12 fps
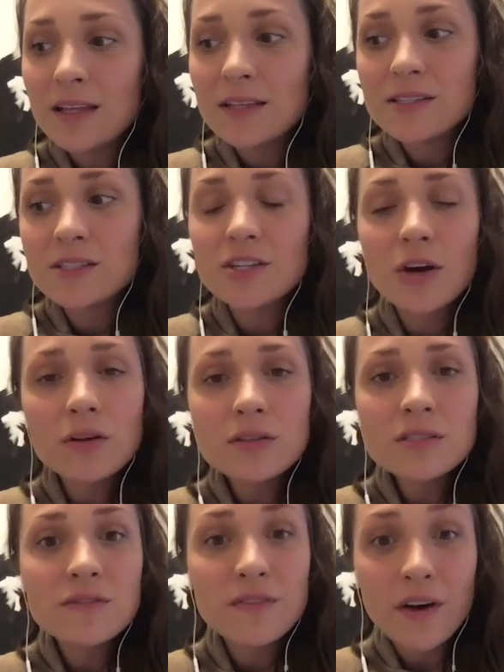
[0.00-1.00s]
That
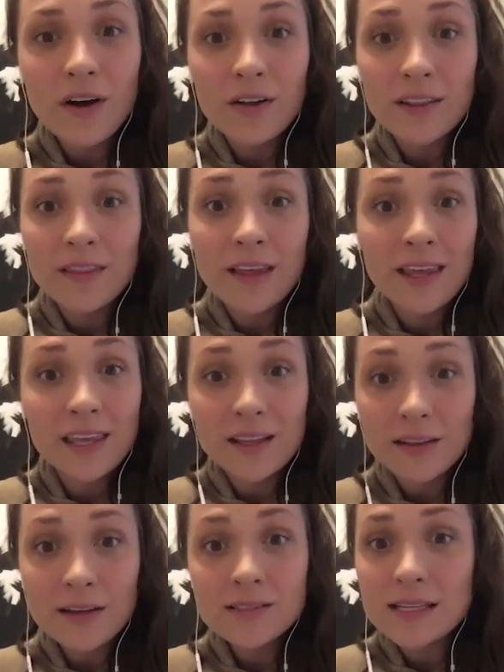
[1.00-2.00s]
stones fall and that
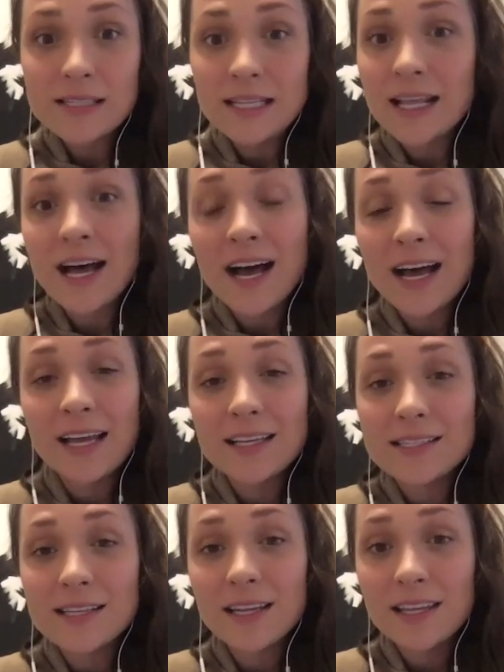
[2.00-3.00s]
he looks us in the
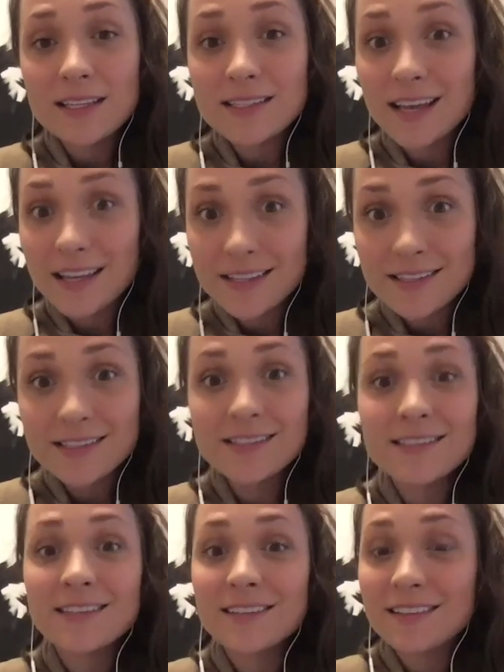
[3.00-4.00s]
eyes and he
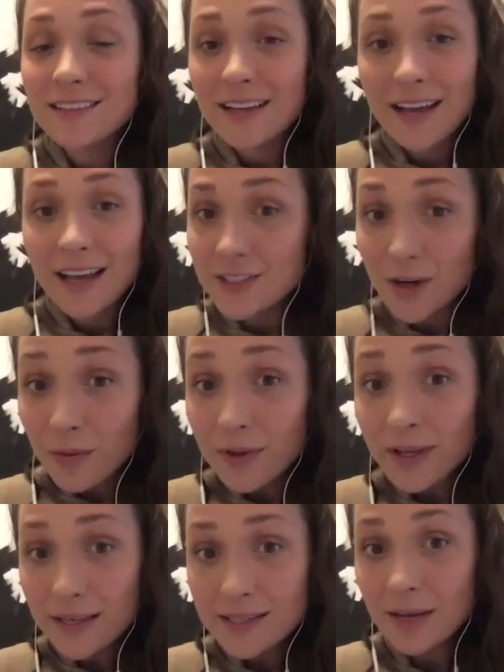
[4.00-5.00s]
says, I
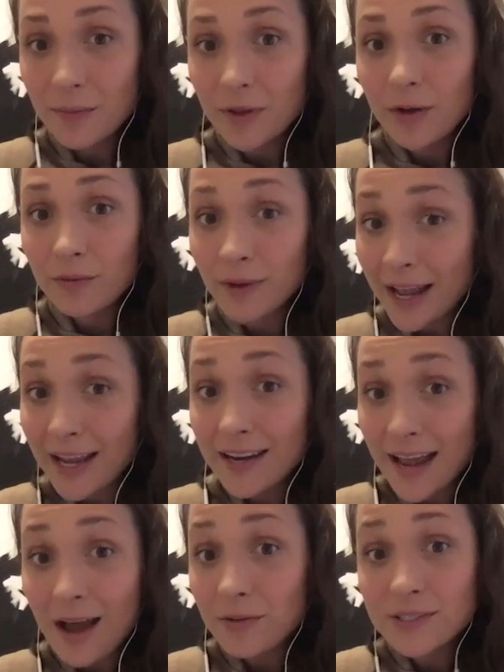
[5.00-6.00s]
don't condemn you
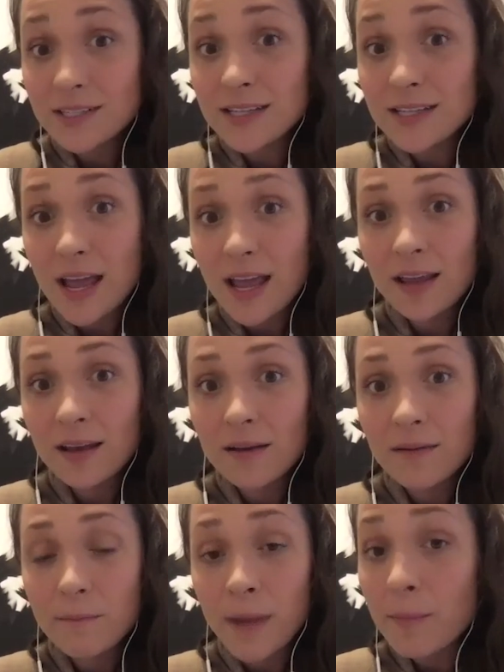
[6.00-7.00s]
right now, today.
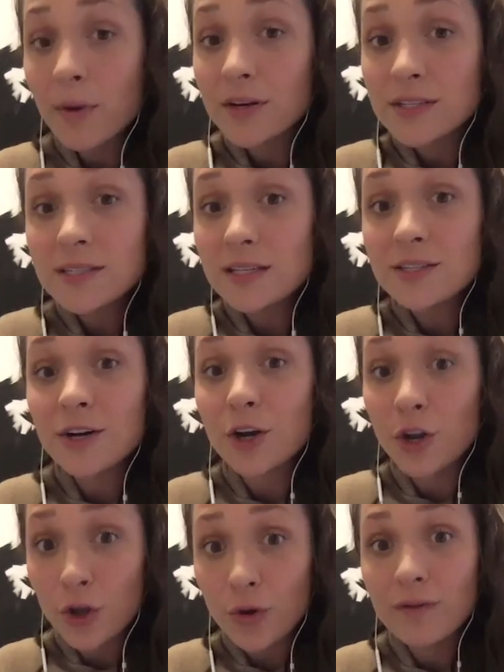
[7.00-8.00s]
My mercies
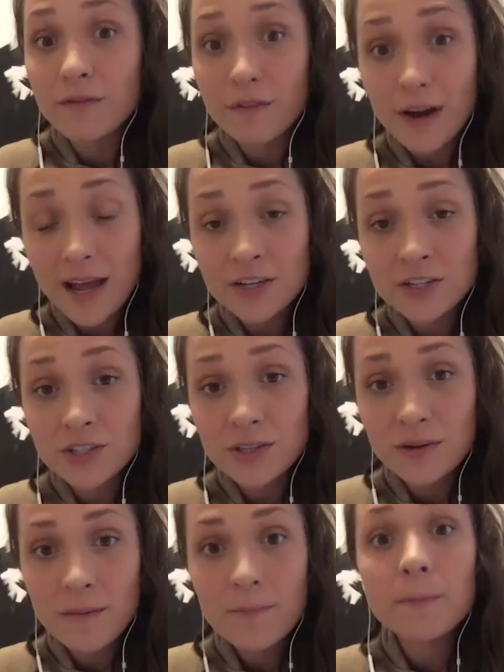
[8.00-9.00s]
are new and fresh.